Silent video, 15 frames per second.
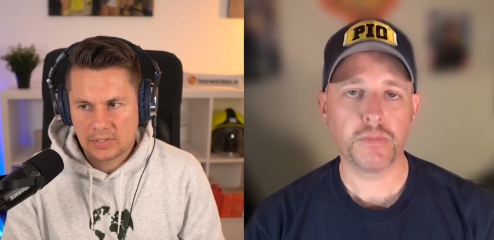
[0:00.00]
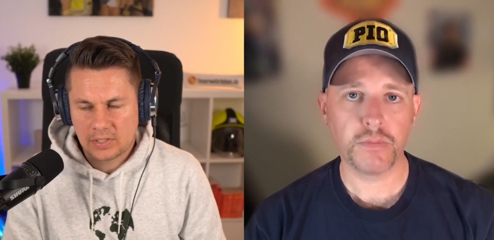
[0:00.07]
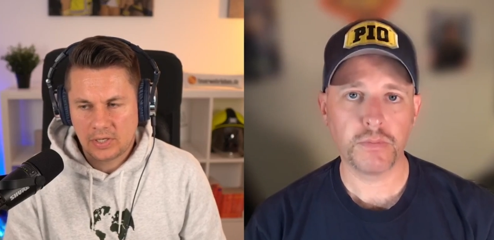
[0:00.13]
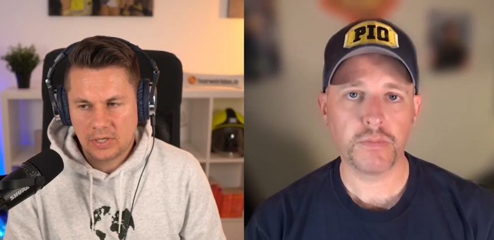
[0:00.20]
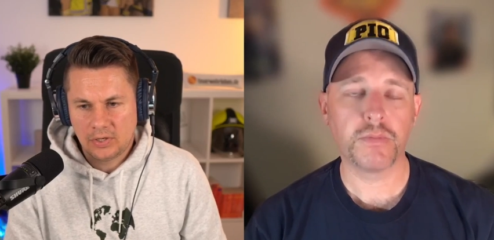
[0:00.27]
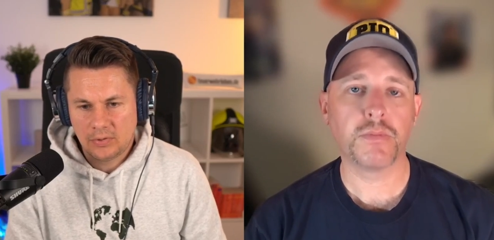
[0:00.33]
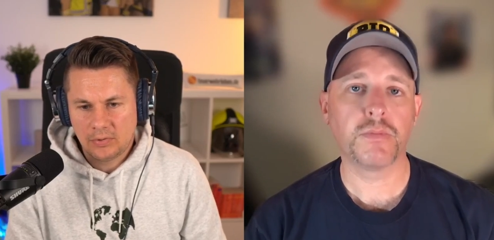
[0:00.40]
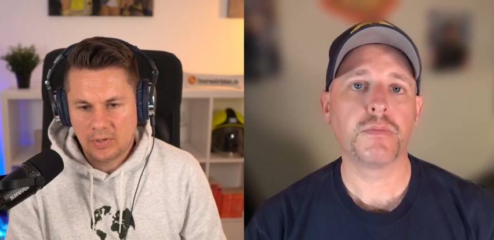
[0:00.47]

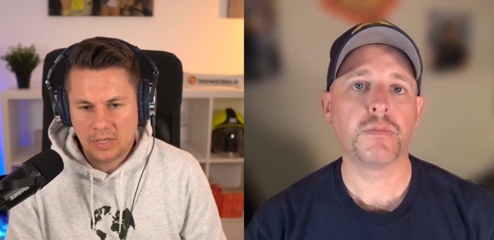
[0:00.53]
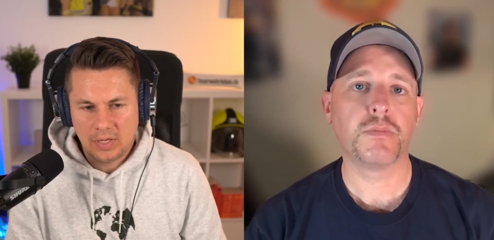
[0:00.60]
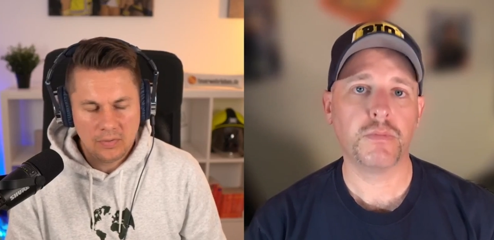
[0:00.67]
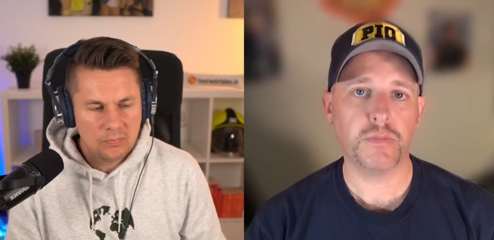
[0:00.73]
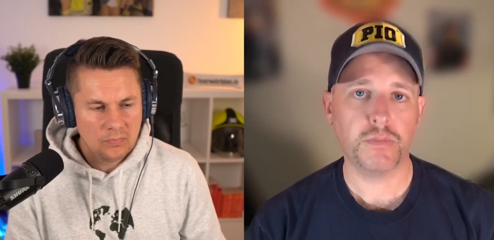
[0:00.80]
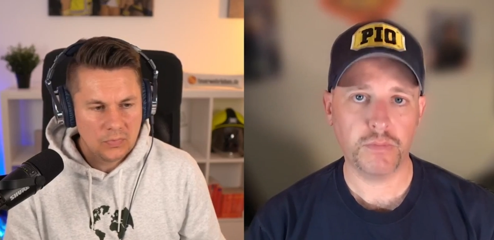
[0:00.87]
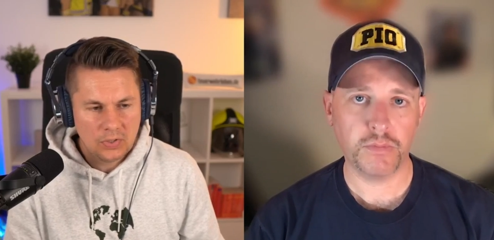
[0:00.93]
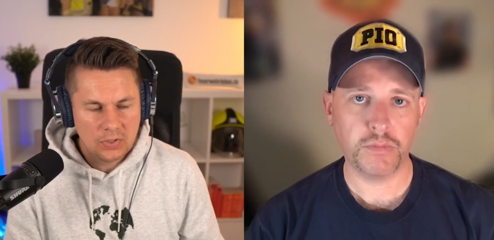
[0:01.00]
Speaker 1: So
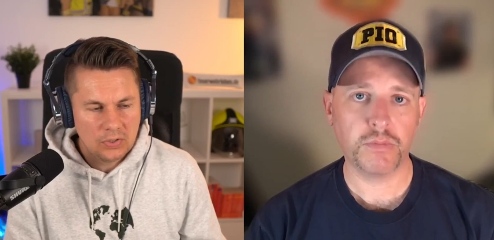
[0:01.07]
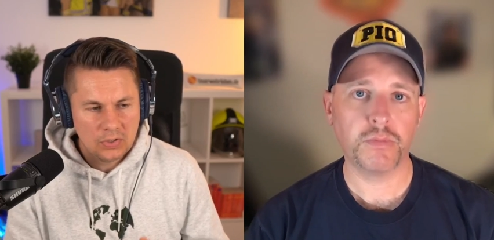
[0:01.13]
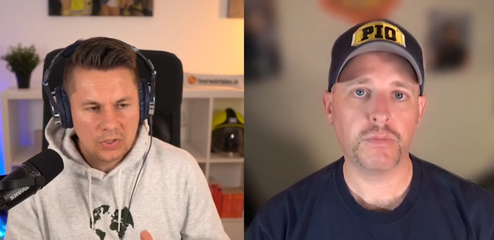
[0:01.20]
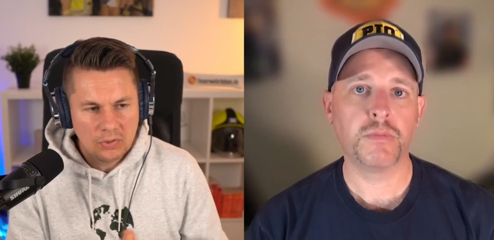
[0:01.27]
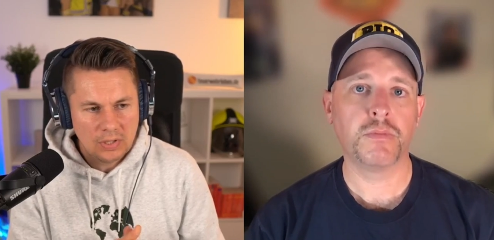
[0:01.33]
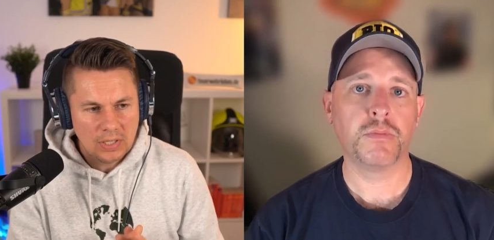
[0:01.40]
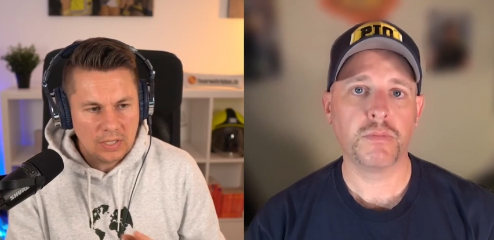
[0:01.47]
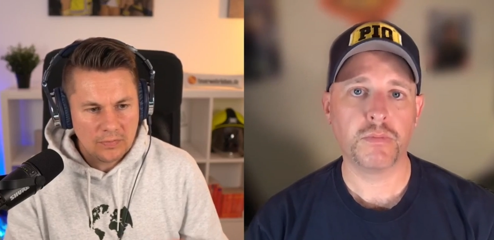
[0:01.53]
um, you
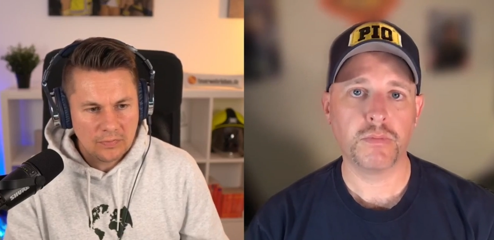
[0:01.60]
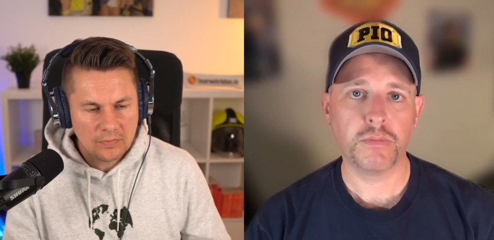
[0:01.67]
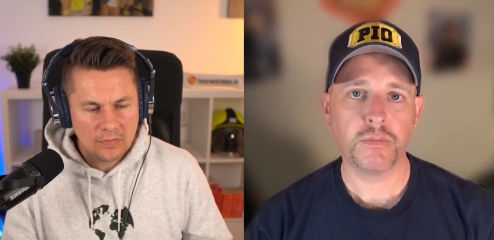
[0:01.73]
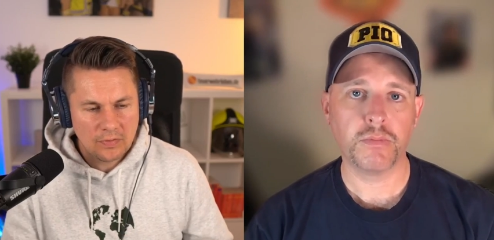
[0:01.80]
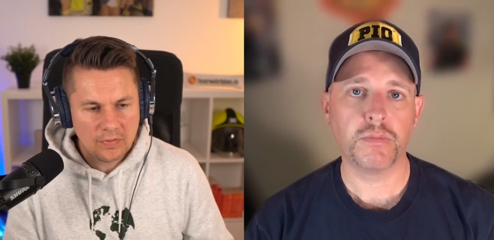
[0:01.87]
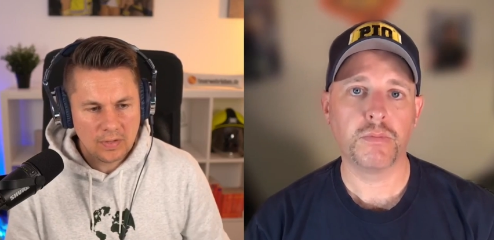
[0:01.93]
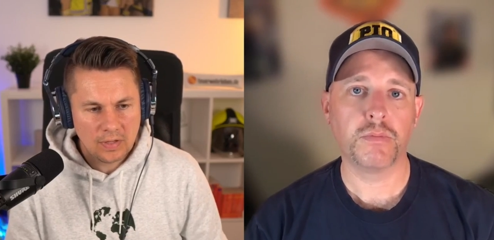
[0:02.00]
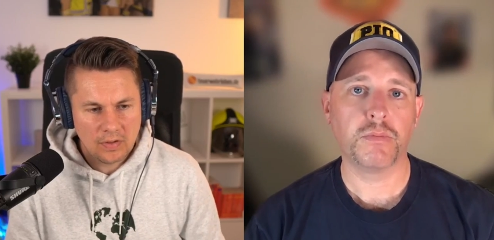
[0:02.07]
you leave
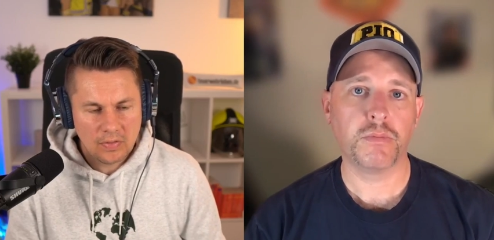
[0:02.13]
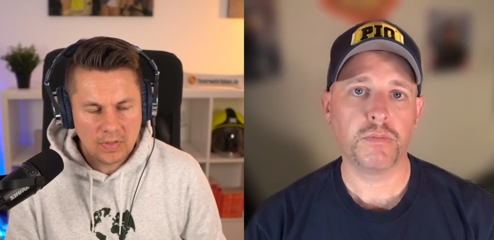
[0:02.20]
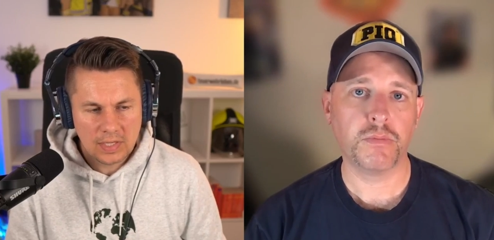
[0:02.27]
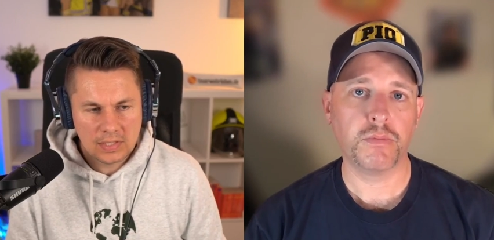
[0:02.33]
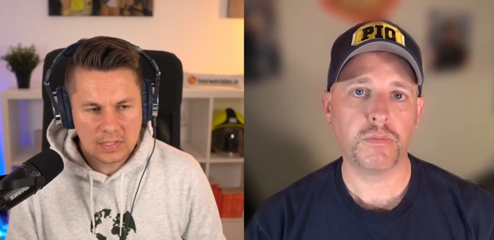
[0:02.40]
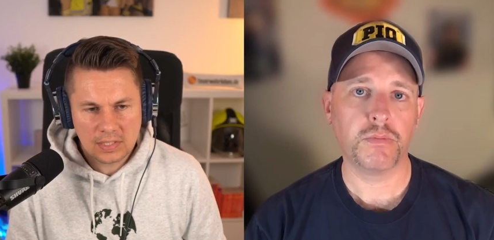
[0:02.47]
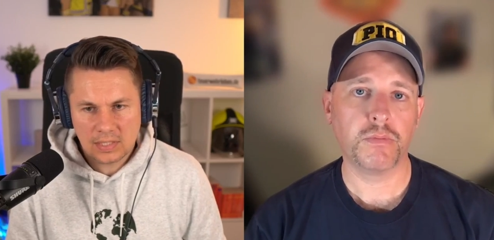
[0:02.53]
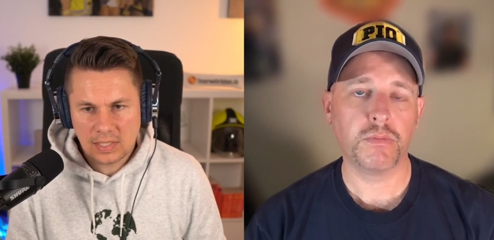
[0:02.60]
the the
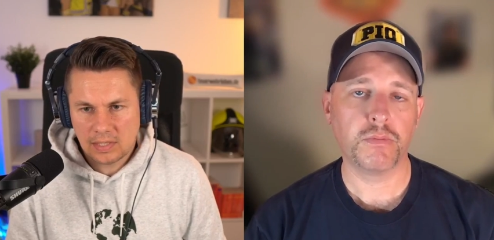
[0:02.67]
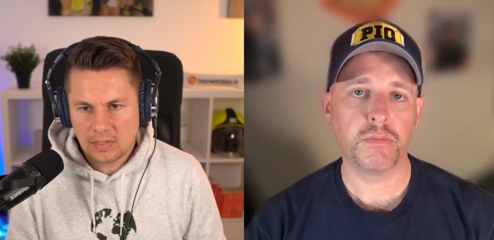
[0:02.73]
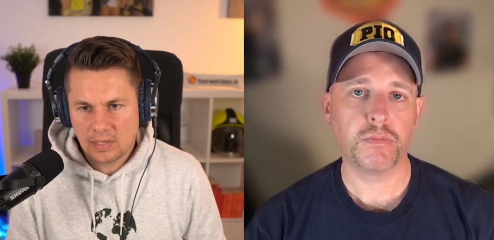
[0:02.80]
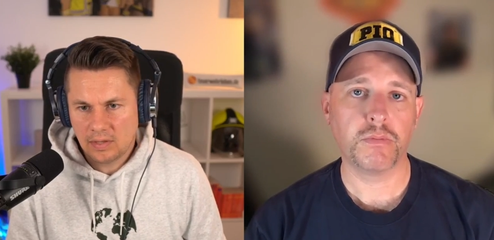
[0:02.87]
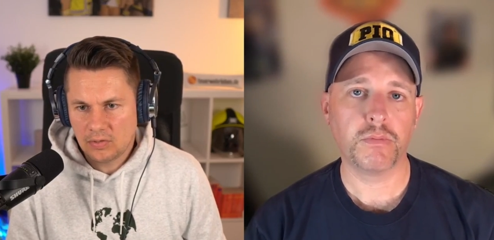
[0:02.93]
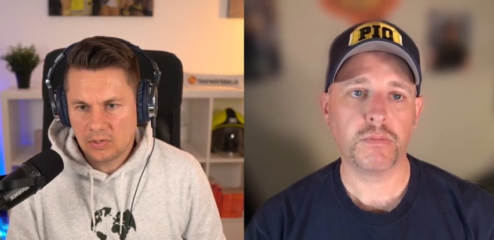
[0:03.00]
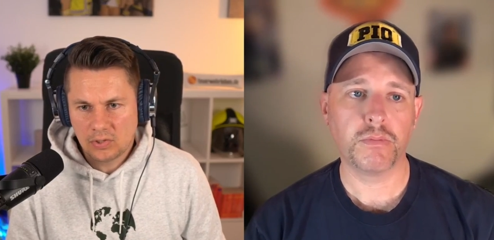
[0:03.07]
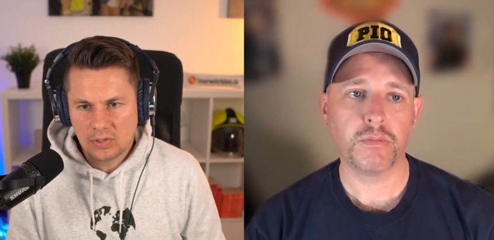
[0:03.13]
incident
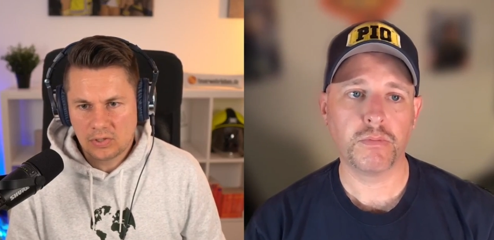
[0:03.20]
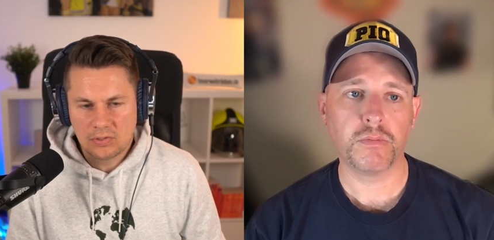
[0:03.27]
and you